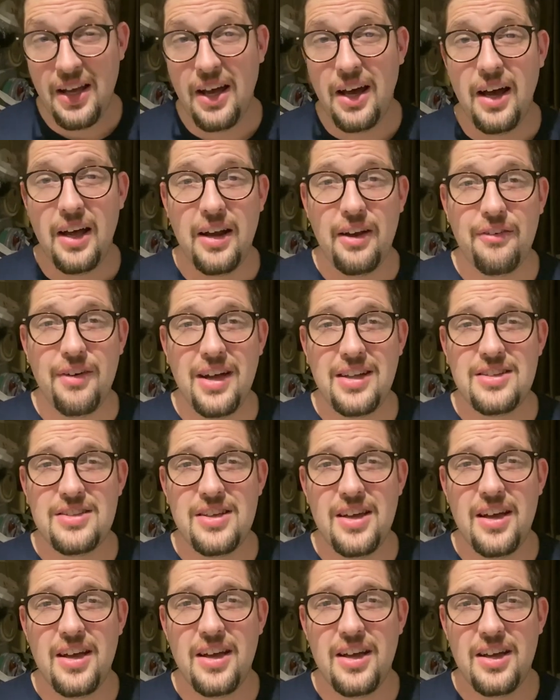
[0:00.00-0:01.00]
And I've had
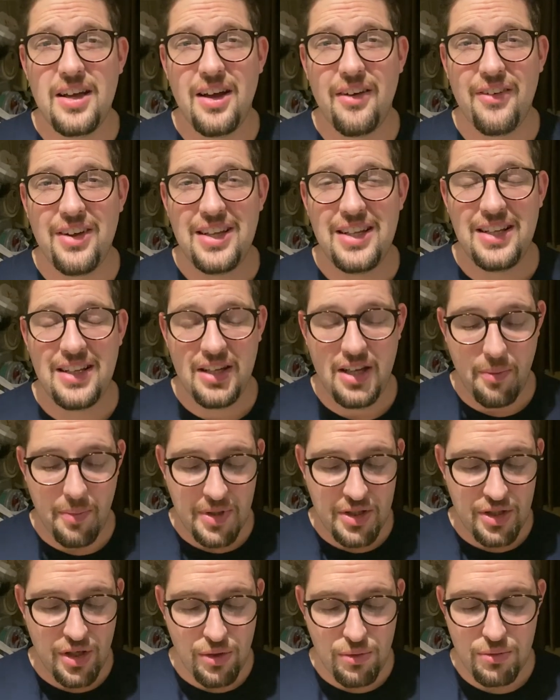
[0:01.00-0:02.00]
it come in
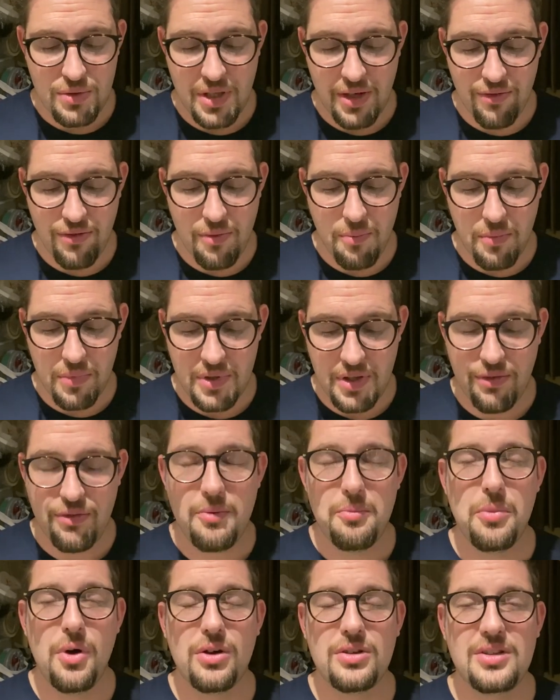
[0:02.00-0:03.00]
two
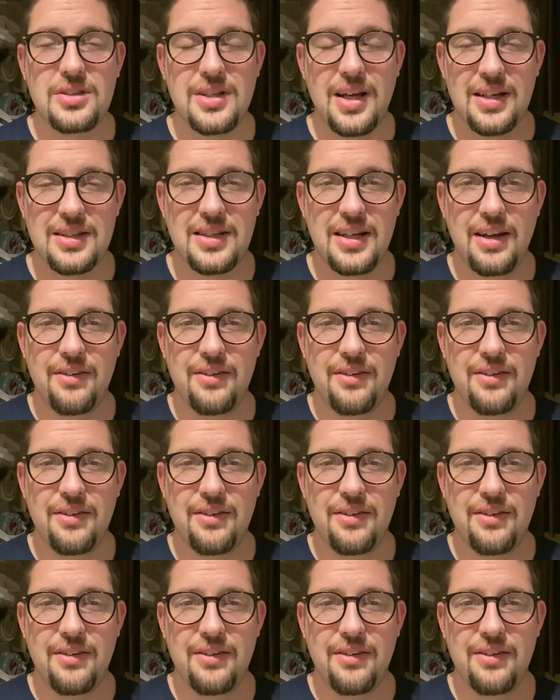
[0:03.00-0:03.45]
different boxes, actually.